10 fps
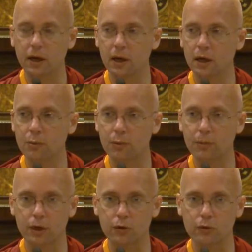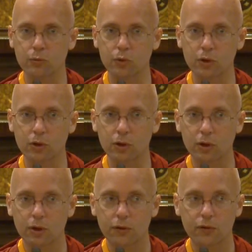I am the Medicine Buddha.
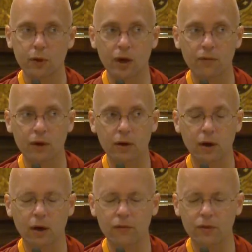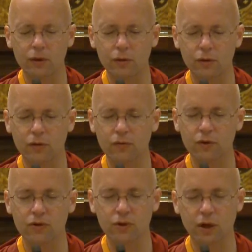If you have that confidence and you
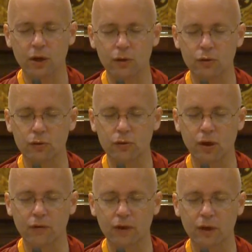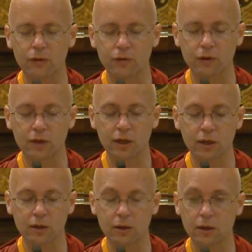visualize yourself as the
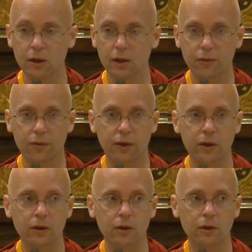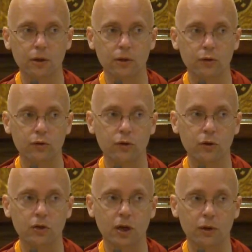deity, then there's
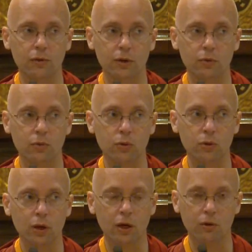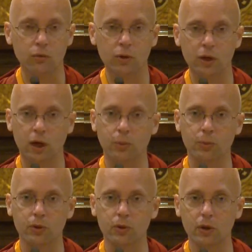no doubt that will really
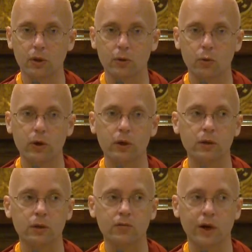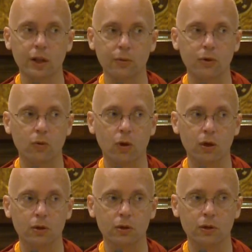help you quickly develop the
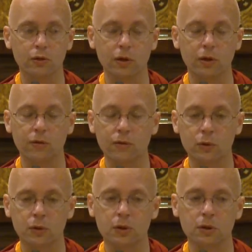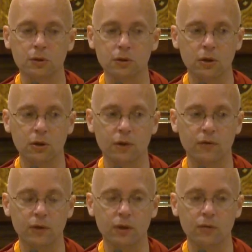qualities, and if you're diligent
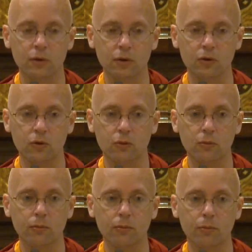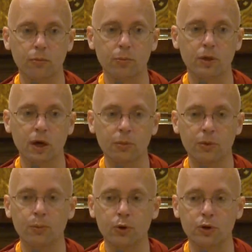enough, even to
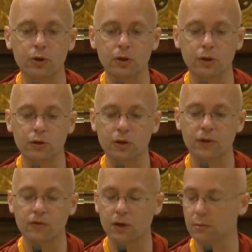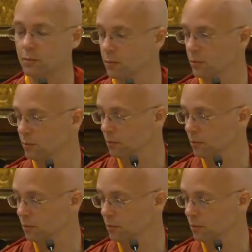become the Buddha in this lifetime.